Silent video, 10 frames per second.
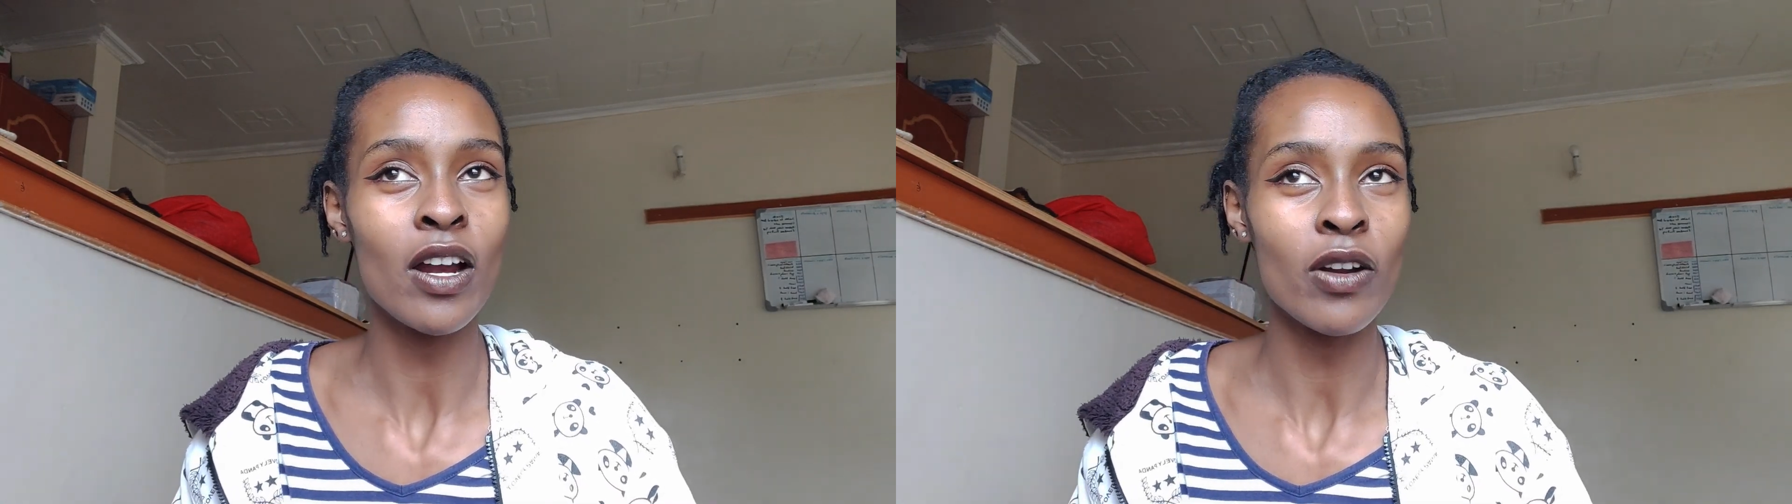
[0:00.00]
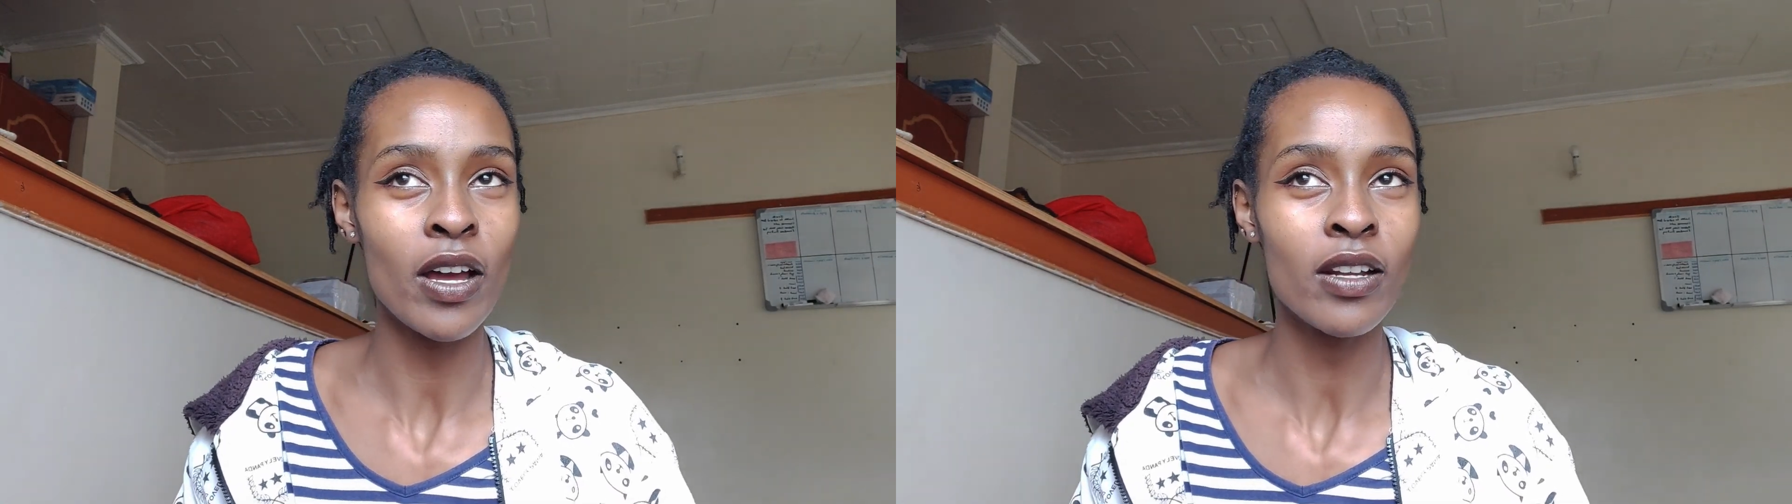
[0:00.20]

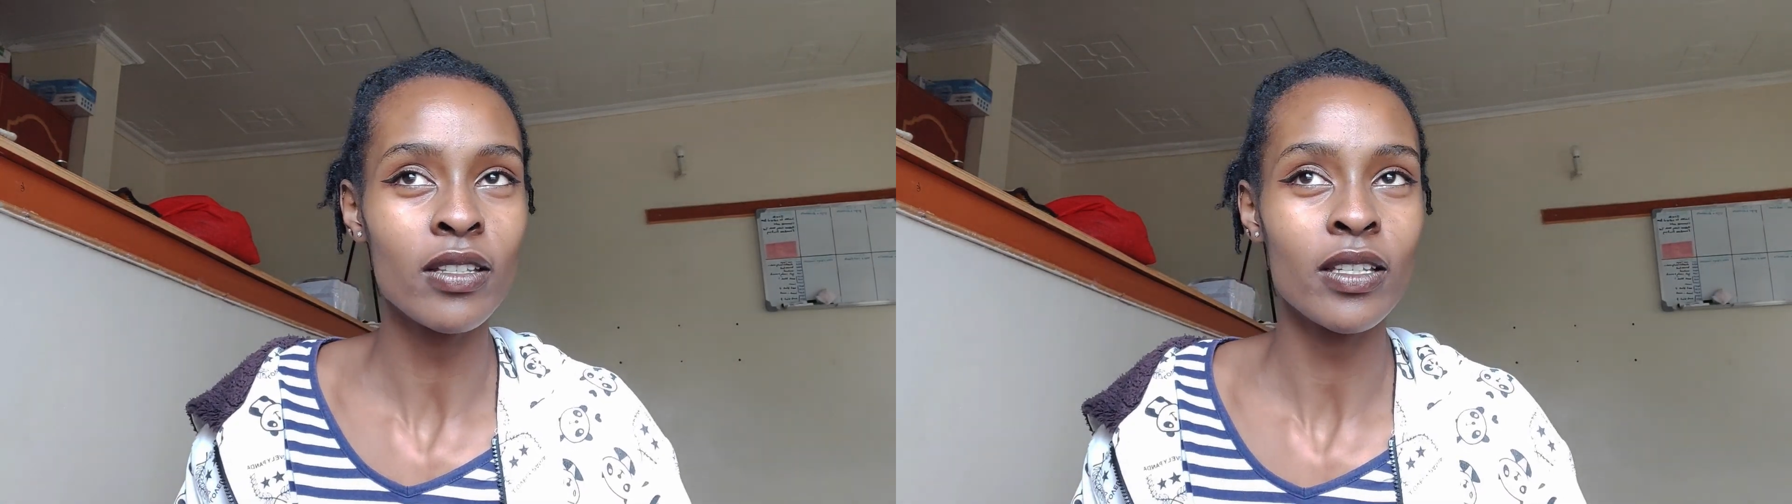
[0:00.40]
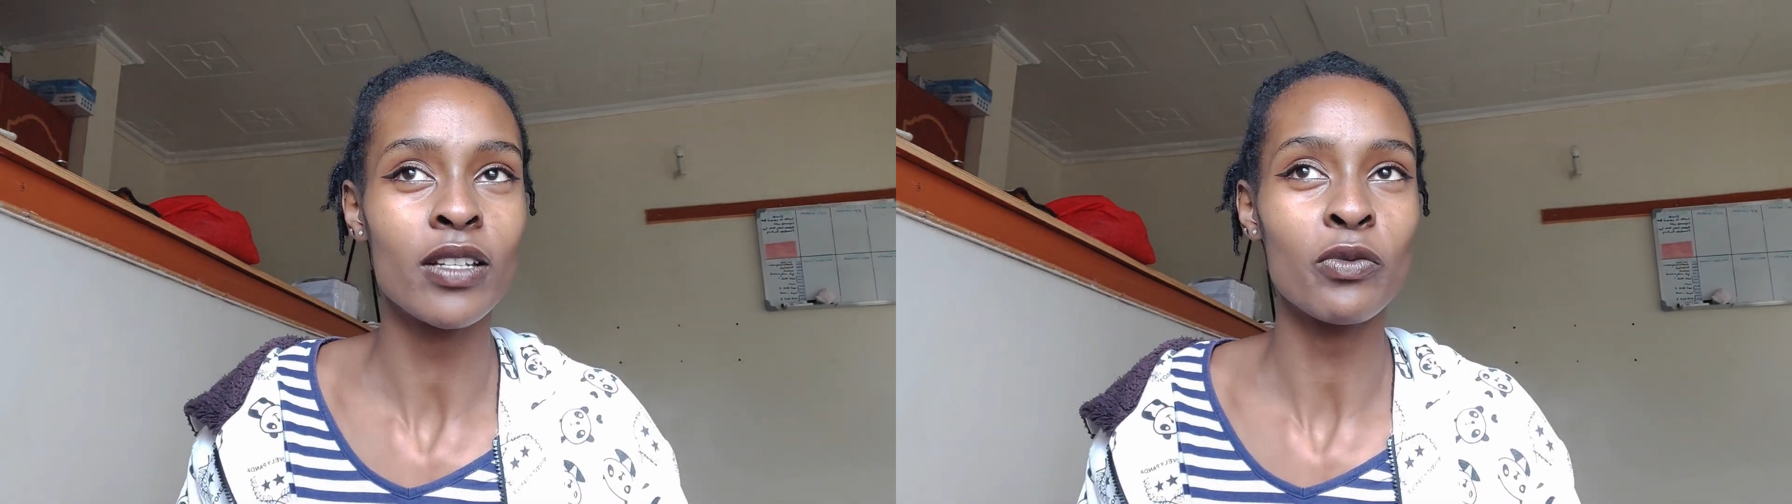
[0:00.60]
a
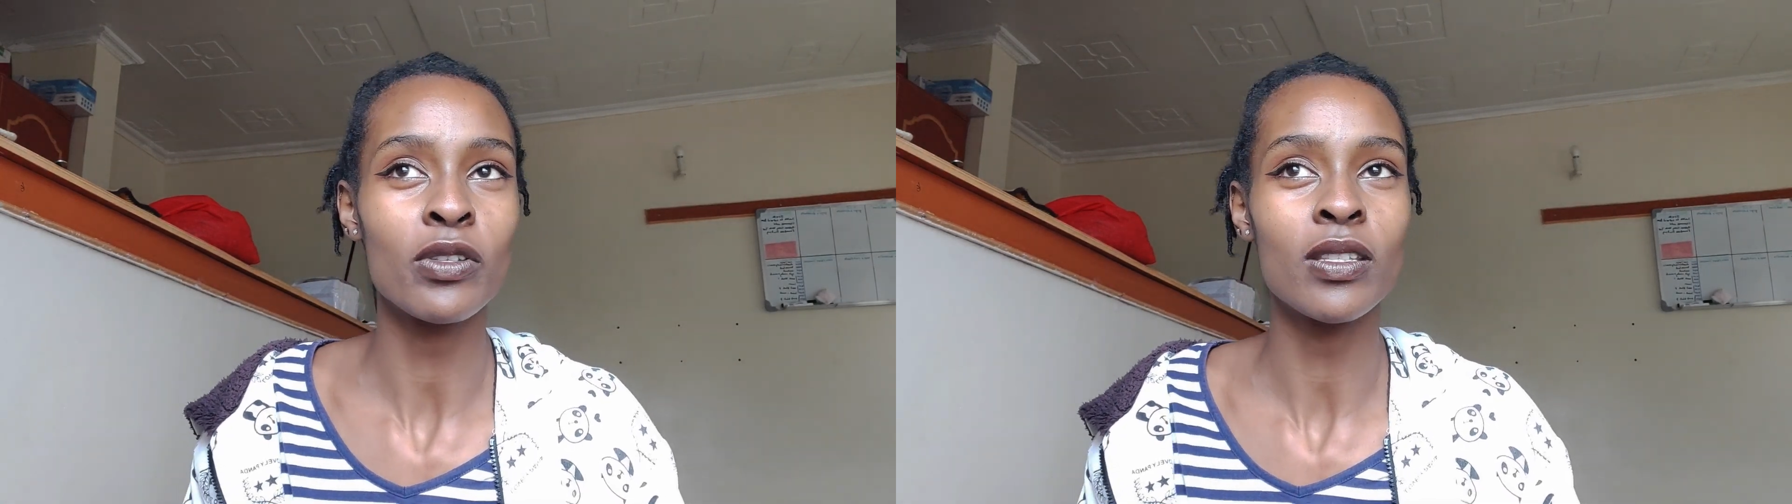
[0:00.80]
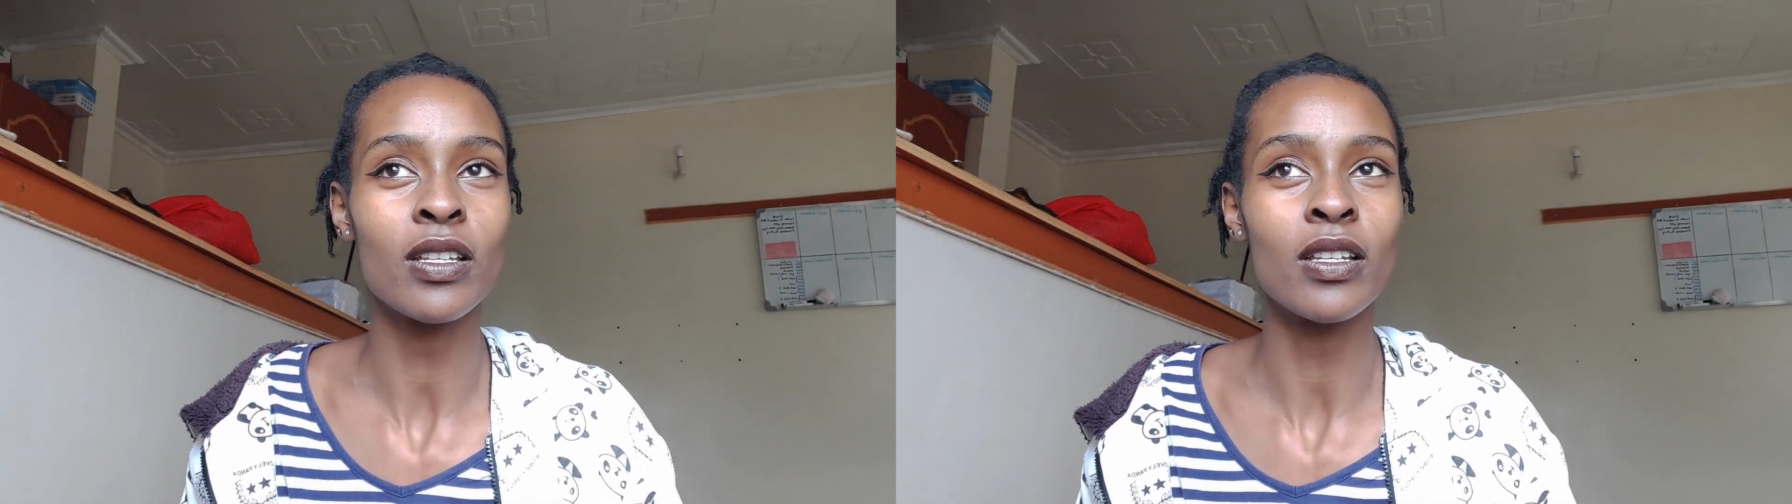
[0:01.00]
run that
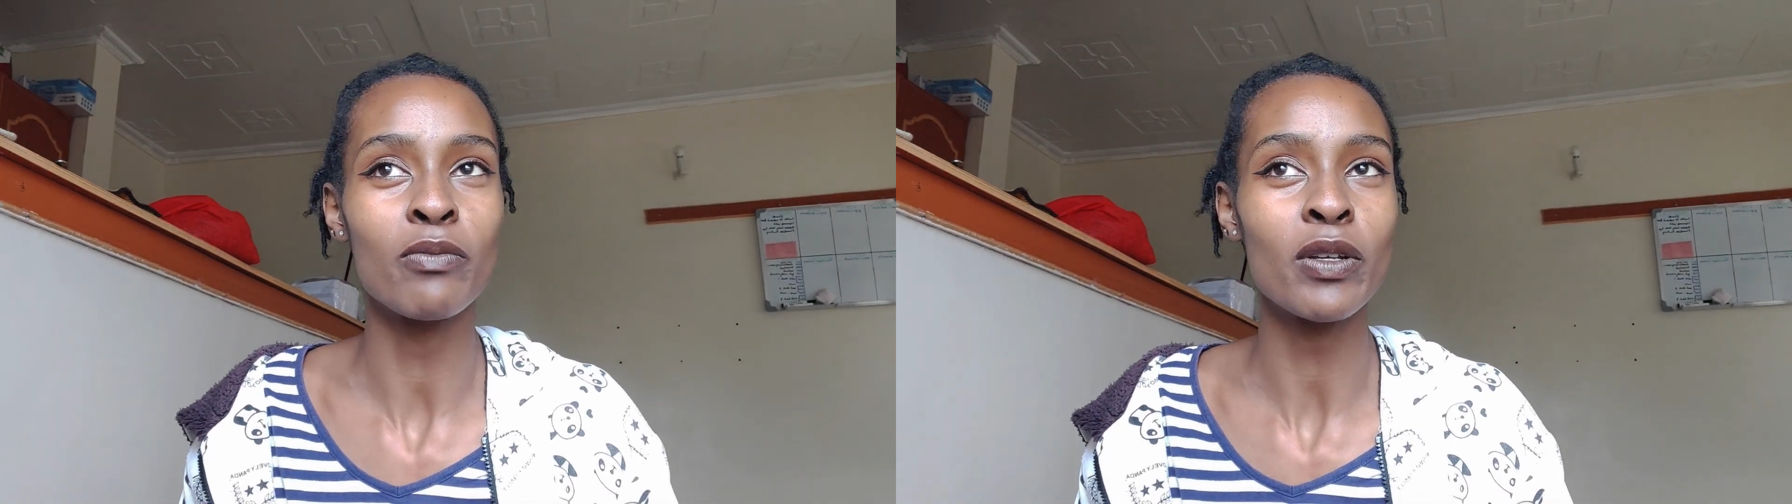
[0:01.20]
was in